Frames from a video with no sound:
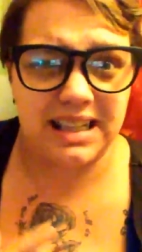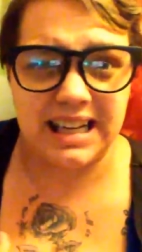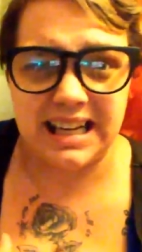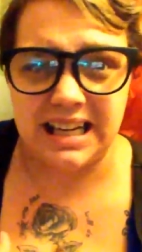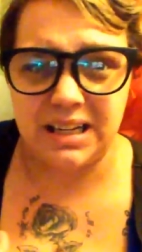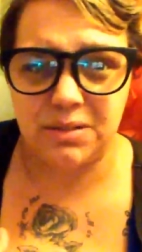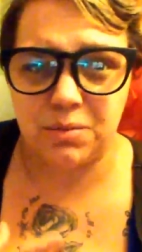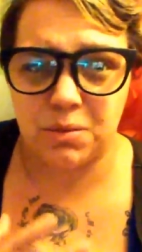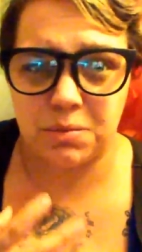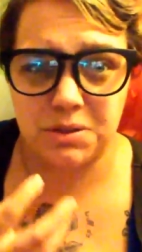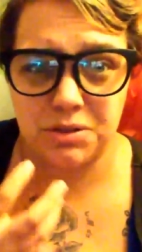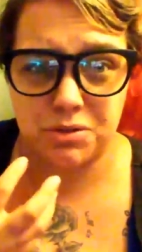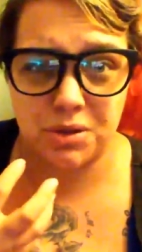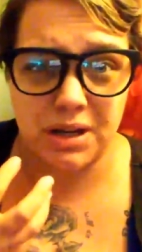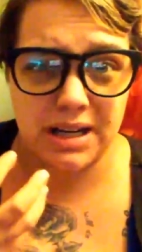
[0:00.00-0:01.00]
eat, what we
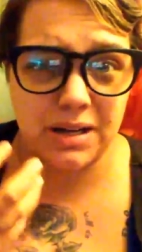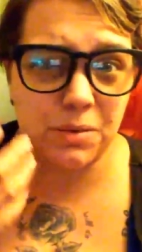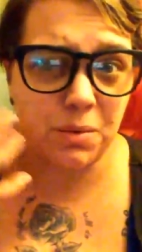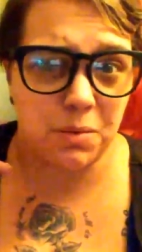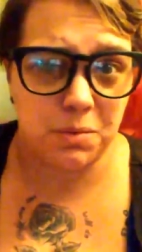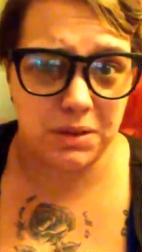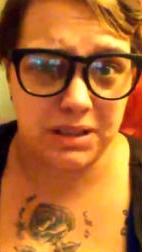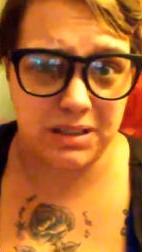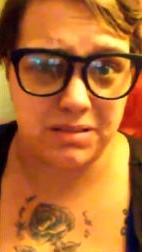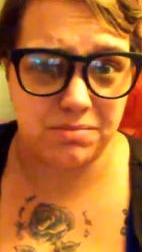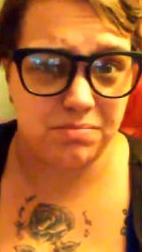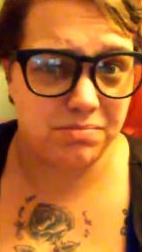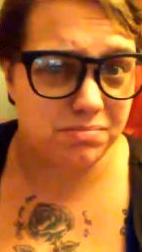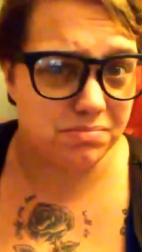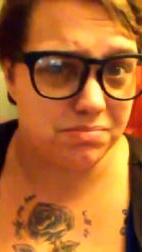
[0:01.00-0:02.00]
drink, what we
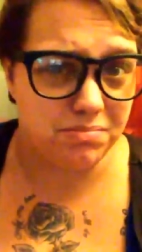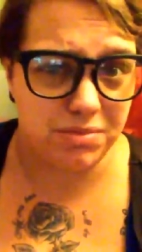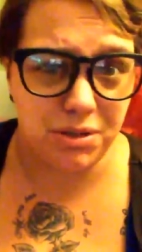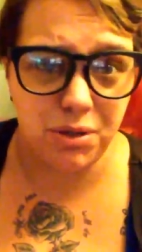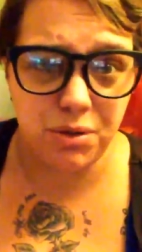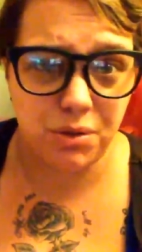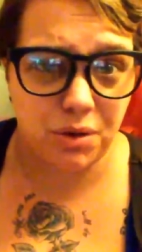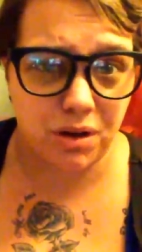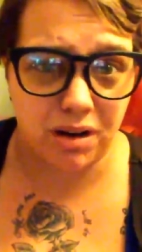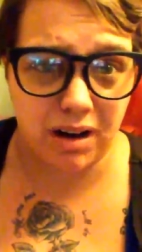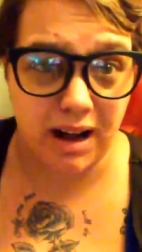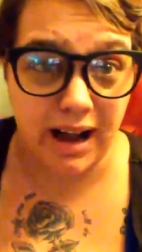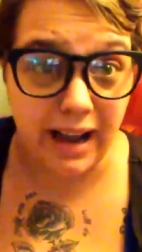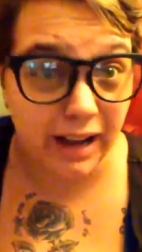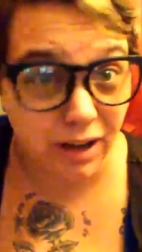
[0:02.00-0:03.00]
do to our
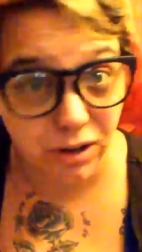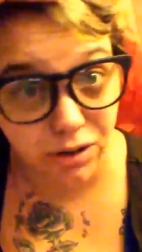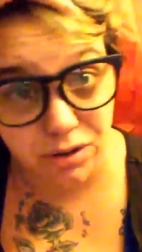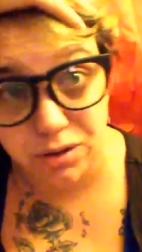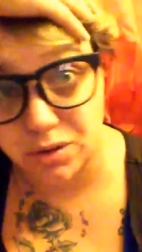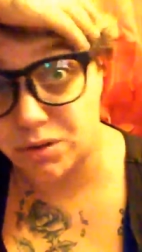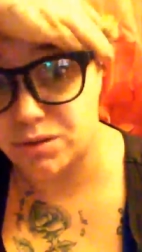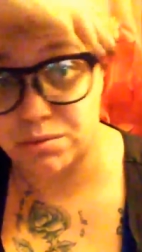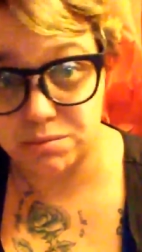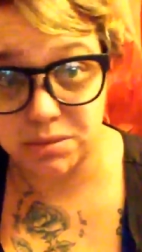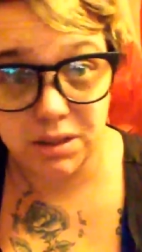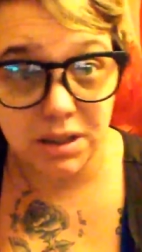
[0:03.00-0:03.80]
hair, or,